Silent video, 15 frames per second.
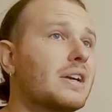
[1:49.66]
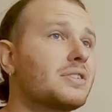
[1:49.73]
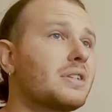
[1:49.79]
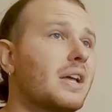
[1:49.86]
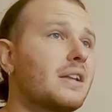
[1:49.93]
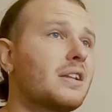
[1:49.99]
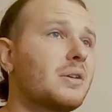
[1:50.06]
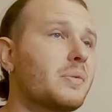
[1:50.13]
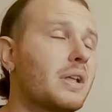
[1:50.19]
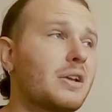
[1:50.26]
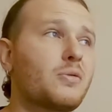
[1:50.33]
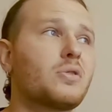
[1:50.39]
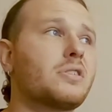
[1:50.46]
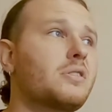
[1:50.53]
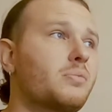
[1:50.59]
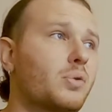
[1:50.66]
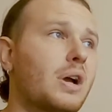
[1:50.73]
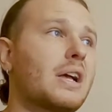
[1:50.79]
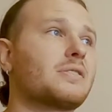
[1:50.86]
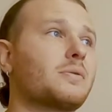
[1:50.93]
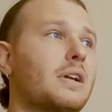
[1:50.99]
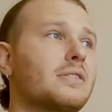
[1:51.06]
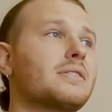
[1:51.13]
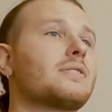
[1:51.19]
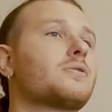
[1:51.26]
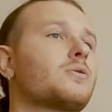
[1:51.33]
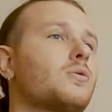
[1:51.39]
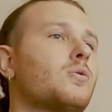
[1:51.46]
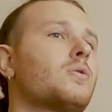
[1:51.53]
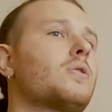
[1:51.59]
I actually ended up getting really depressed when I was at
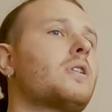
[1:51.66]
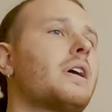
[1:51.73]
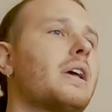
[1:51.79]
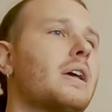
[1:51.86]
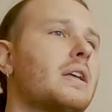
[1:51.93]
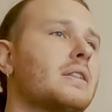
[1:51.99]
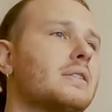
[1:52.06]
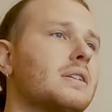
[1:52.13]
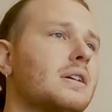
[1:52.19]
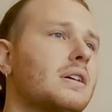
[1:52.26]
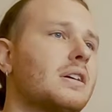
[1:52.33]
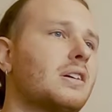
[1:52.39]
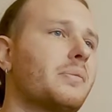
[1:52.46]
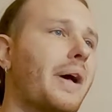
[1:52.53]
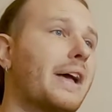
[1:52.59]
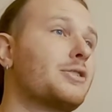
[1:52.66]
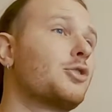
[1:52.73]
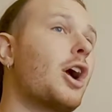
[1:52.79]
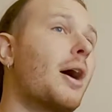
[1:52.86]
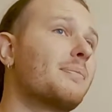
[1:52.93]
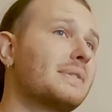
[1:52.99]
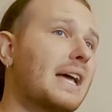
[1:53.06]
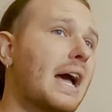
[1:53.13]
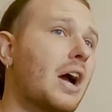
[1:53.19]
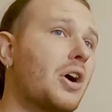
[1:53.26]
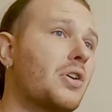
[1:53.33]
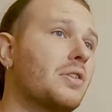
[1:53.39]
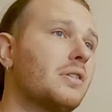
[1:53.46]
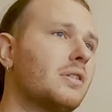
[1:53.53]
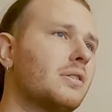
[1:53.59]
school, and I dropped
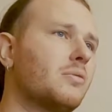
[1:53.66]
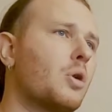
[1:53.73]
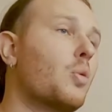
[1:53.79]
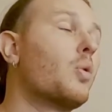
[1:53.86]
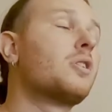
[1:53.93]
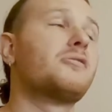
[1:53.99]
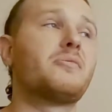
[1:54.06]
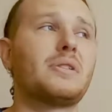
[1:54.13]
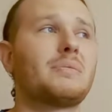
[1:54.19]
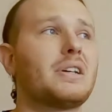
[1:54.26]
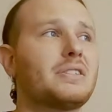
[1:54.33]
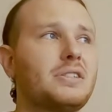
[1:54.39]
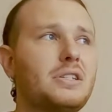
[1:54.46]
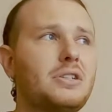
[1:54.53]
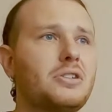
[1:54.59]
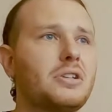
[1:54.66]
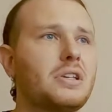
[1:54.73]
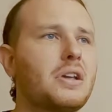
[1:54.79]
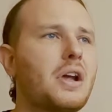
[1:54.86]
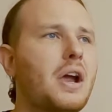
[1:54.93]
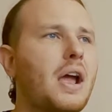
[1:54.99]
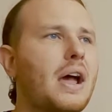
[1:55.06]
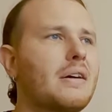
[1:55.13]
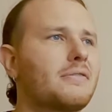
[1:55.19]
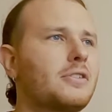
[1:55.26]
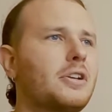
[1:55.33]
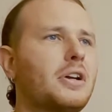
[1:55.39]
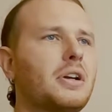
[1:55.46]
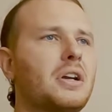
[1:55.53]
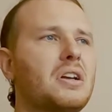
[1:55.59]
out what would have been my senior year
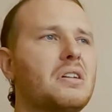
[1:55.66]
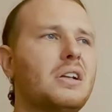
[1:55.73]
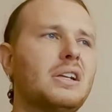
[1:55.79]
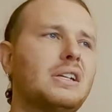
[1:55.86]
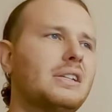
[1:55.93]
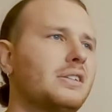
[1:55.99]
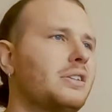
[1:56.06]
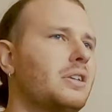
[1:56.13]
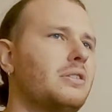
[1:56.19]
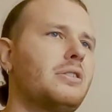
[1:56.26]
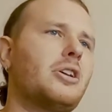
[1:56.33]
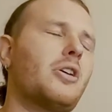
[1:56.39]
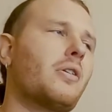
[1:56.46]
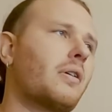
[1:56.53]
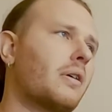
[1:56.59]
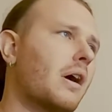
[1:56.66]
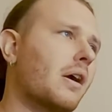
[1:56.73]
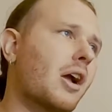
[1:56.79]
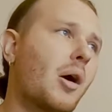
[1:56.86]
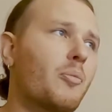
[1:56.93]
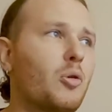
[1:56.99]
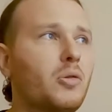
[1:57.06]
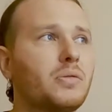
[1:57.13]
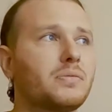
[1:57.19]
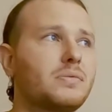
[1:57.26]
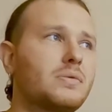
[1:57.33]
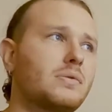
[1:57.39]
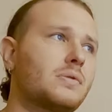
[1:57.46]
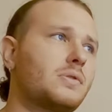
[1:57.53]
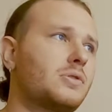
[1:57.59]
after, a couple
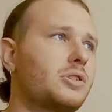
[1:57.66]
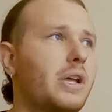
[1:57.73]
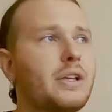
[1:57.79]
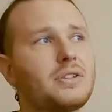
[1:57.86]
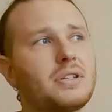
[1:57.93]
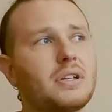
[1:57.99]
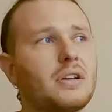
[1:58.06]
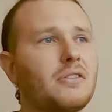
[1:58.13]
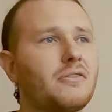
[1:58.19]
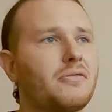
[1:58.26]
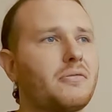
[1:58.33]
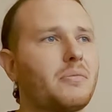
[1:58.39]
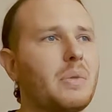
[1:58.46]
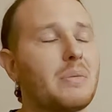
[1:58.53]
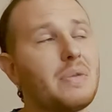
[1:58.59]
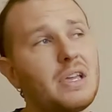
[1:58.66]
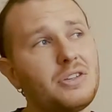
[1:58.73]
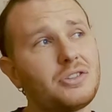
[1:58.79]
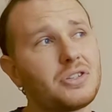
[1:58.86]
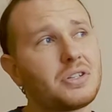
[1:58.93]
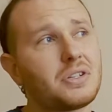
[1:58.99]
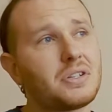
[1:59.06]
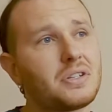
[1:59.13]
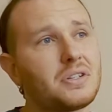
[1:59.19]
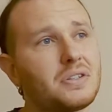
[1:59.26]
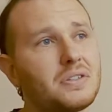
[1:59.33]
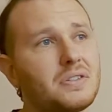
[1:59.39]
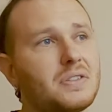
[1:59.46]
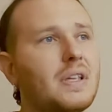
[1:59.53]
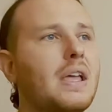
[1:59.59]
changing of my
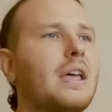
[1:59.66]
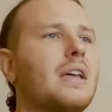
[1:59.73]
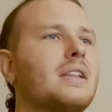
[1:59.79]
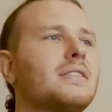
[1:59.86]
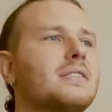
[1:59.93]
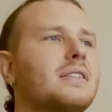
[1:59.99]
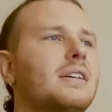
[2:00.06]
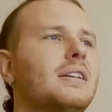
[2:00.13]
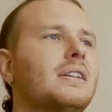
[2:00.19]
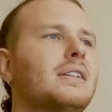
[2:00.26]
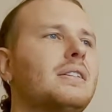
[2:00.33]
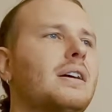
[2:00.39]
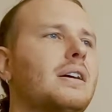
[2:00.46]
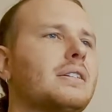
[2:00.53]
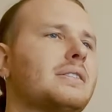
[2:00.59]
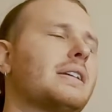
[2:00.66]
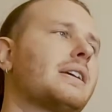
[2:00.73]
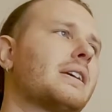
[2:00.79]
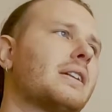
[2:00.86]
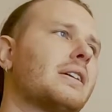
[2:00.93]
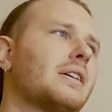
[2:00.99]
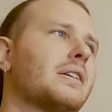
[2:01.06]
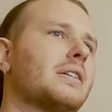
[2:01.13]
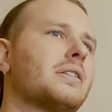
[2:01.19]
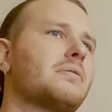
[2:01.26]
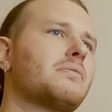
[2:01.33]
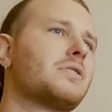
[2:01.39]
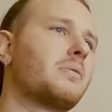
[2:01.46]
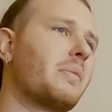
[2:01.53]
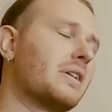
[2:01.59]
majors and taking
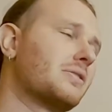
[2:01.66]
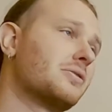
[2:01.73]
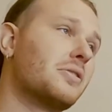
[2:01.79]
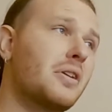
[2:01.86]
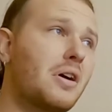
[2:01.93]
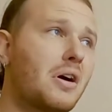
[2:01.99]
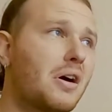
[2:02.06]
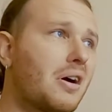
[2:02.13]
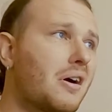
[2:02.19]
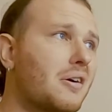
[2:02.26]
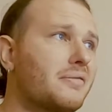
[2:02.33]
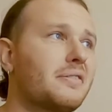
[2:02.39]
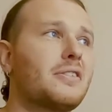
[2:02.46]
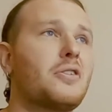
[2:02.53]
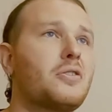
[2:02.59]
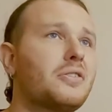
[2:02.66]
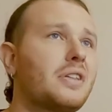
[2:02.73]
a semester off and